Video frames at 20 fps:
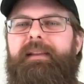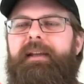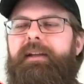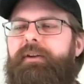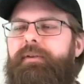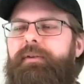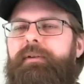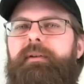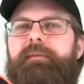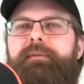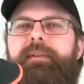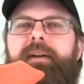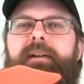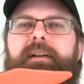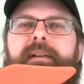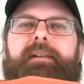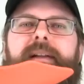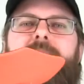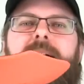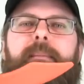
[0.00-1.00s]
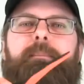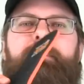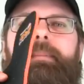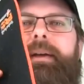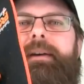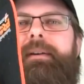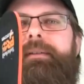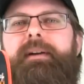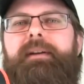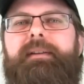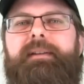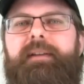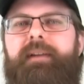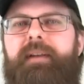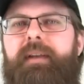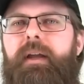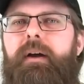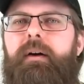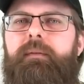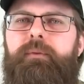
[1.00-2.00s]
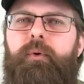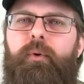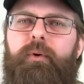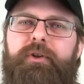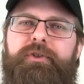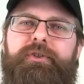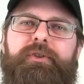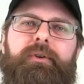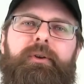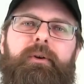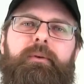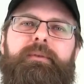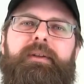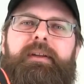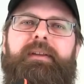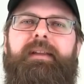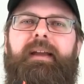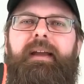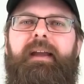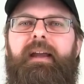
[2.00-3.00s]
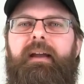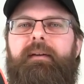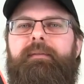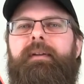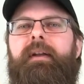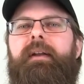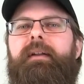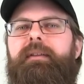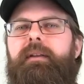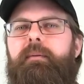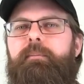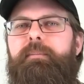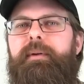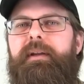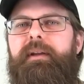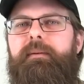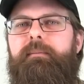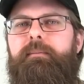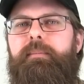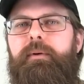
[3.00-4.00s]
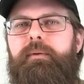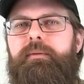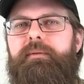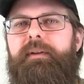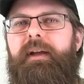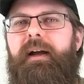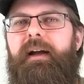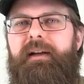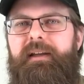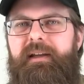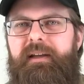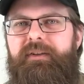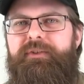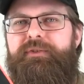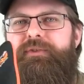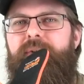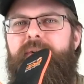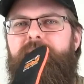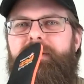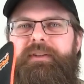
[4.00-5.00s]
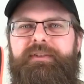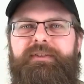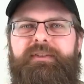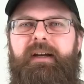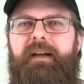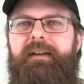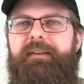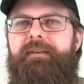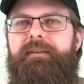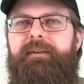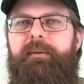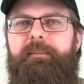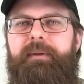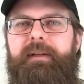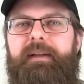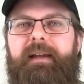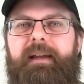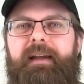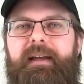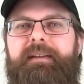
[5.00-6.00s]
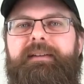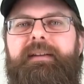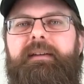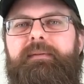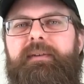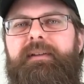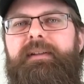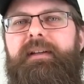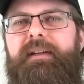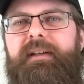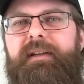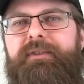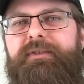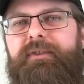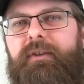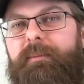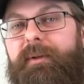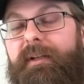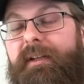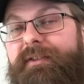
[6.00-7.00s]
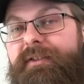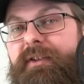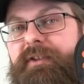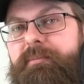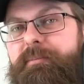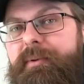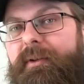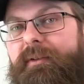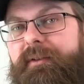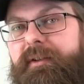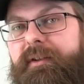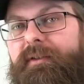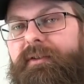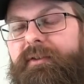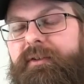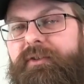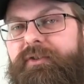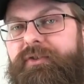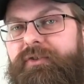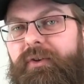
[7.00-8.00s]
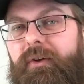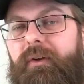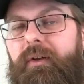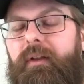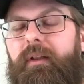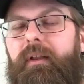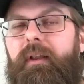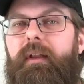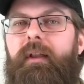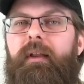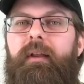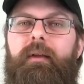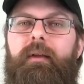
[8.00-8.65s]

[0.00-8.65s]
They could have done a lot better on this. Now, of course, you don't need to have the big boondock insole inside there, the big anti-fatigue insole, because it's built into the sole.